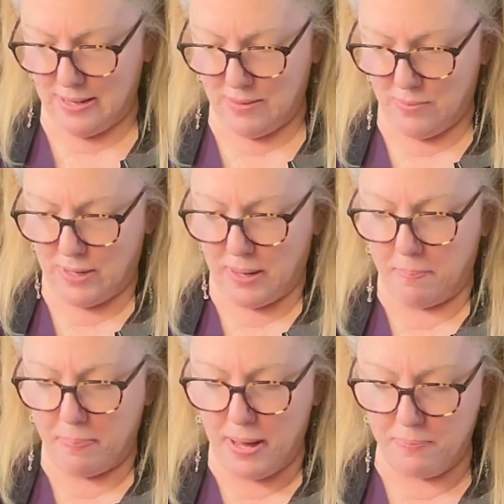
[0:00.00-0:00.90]
We're going
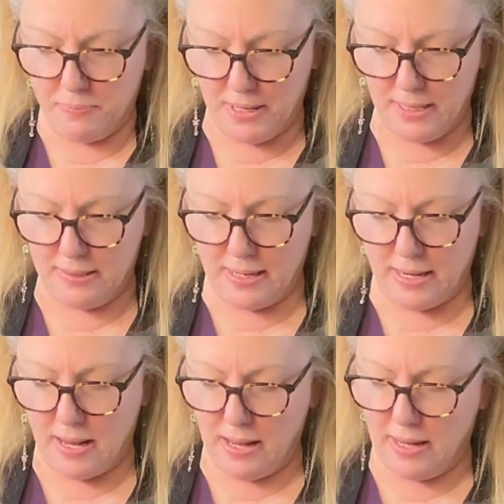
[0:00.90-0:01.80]
to pop these in
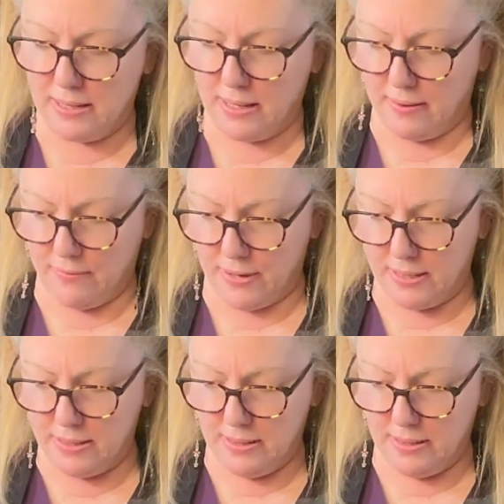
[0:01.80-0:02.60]
a hot oven